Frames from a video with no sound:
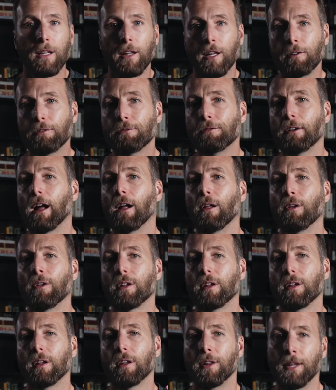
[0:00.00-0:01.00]
They
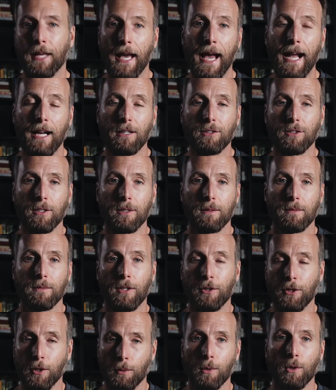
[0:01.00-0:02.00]
found the actor
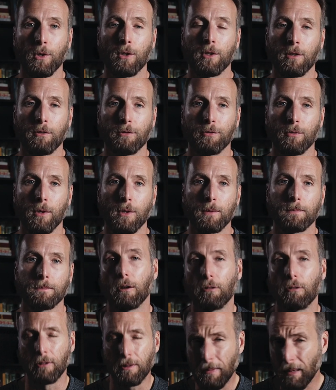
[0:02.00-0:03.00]
that they were looking for.
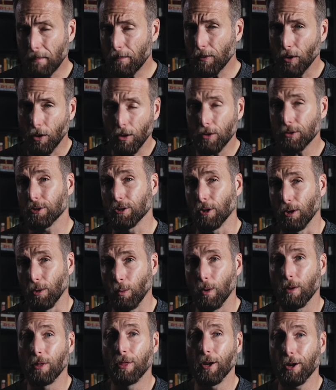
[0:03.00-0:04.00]
Remember also
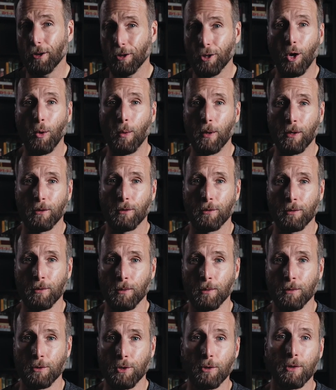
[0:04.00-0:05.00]
what they're going
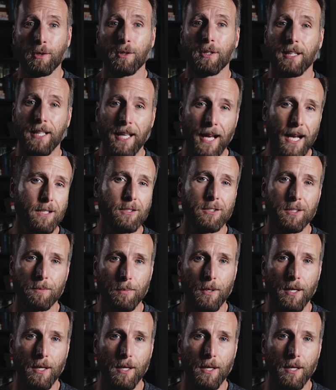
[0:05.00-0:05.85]
through during the casting